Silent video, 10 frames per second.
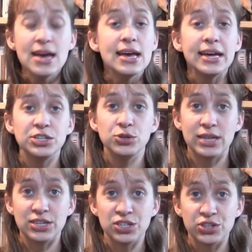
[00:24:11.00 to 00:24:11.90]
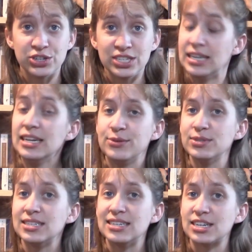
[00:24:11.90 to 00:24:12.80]
In 2013, he
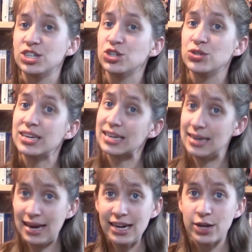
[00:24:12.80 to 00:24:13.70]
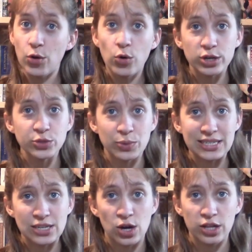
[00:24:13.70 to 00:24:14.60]
was inducted to the Canadian Horse
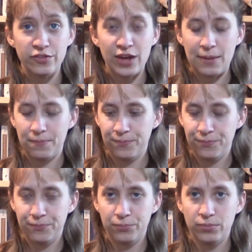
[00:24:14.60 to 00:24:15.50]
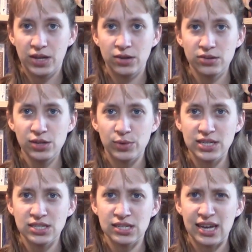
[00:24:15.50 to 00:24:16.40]
Racing Hall of Fame. He only
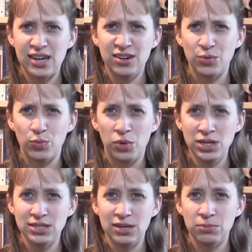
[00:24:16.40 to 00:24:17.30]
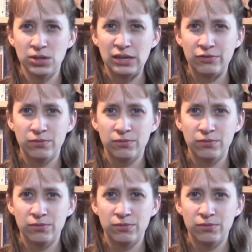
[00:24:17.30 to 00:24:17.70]
raced in Canada once, I believe.